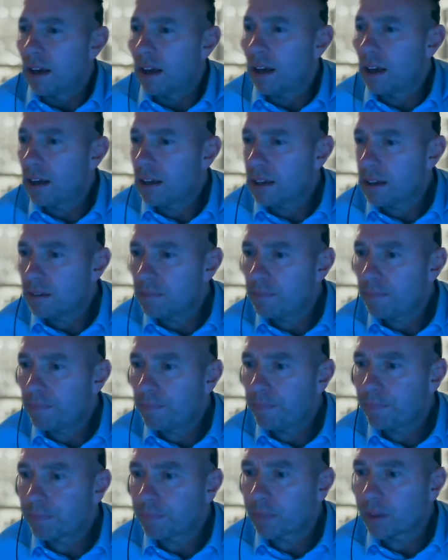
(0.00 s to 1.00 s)
So
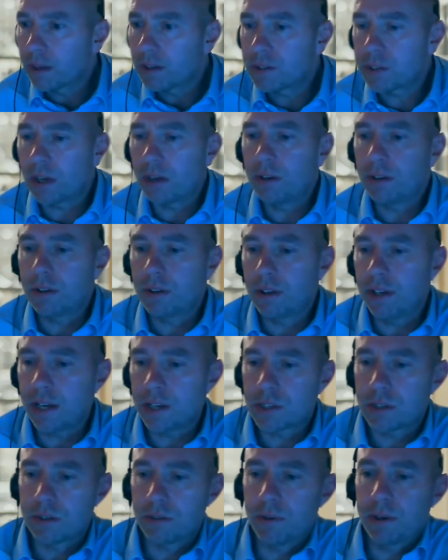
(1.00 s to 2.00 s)
the
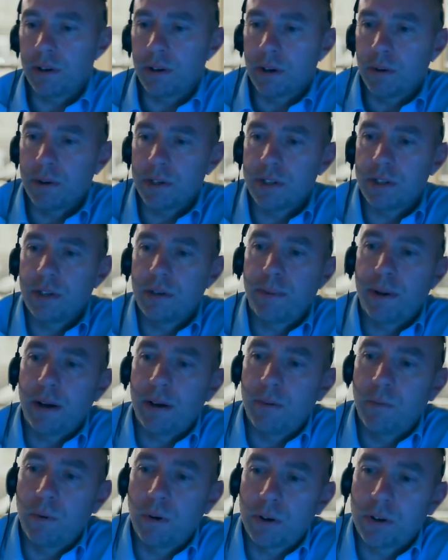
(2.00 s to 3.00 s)
next, we've got a question
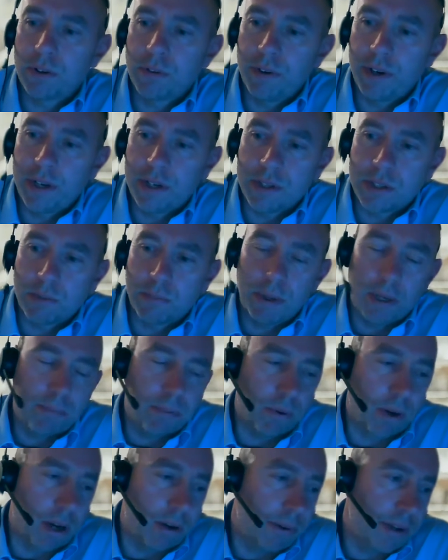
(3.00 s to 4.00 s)
about what careers do
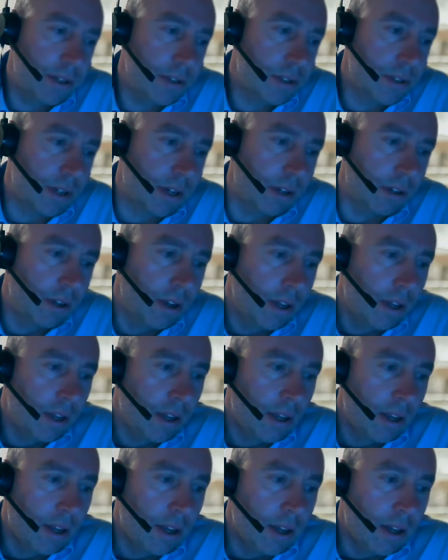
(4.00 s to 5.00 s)
people go into?
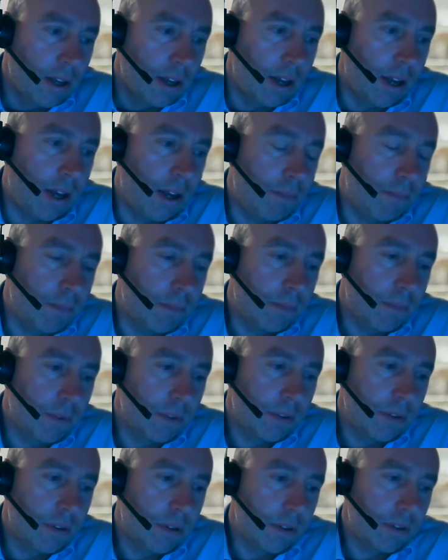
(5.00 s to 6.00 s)

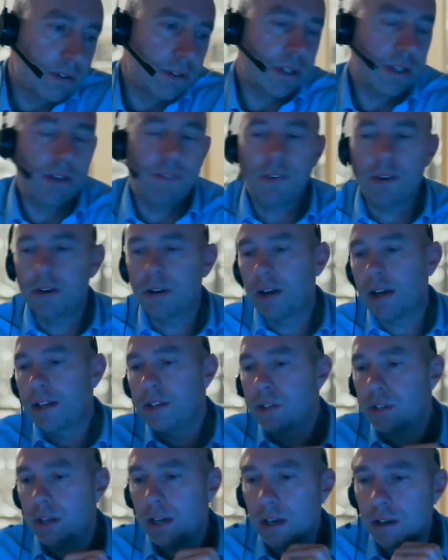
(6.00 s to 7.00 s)
To give you
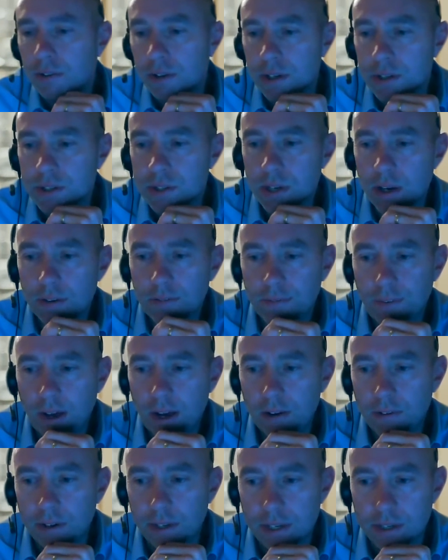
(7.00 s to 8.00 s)
engineering, so
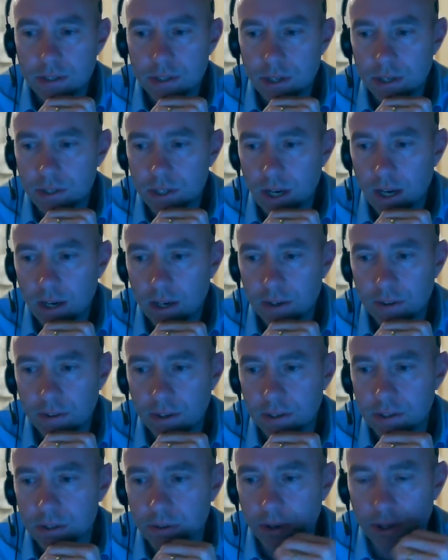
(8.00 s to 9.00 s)
varied, it's such a hard
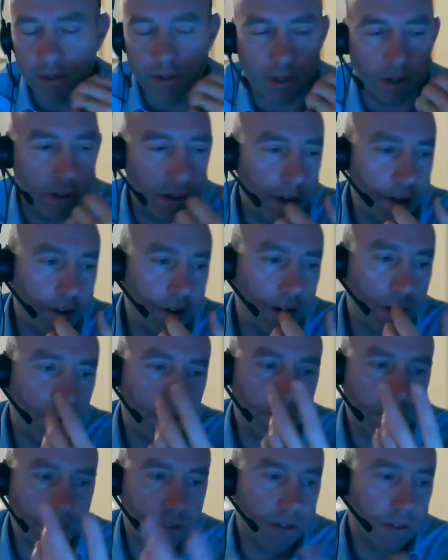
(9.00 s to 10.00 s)
thing to answer.
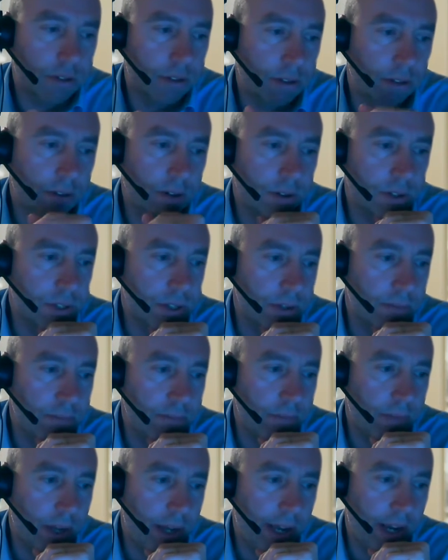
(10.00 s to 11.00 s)
I've just got
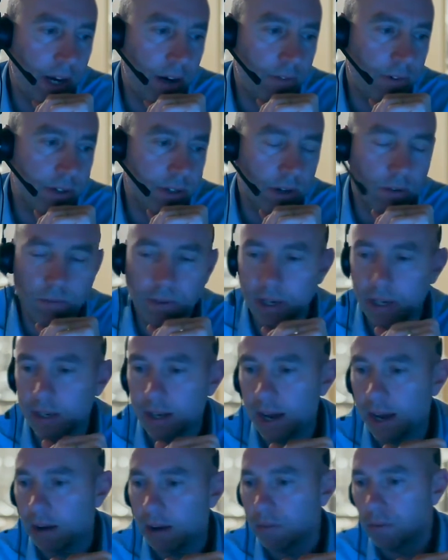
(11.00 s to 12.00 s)
some areas I'll read
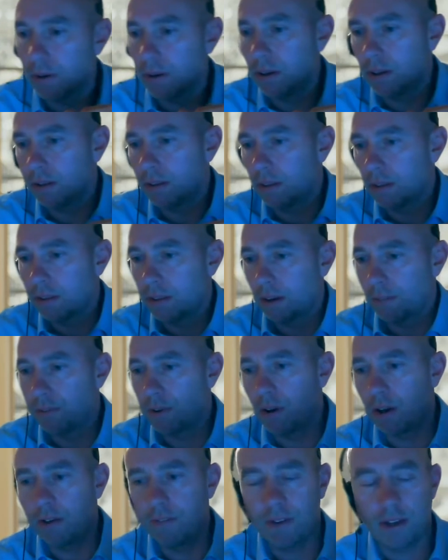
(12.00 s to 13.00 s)
out that I've
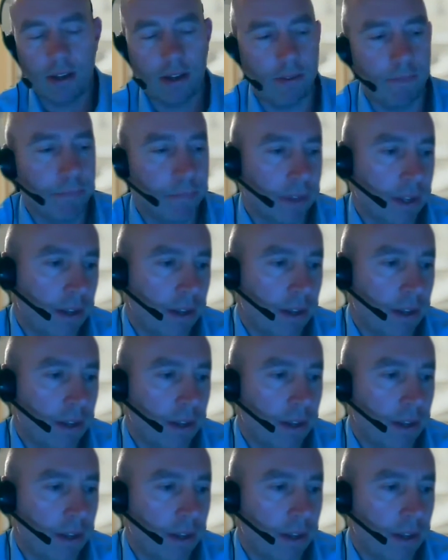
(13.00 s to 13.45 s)
got over here.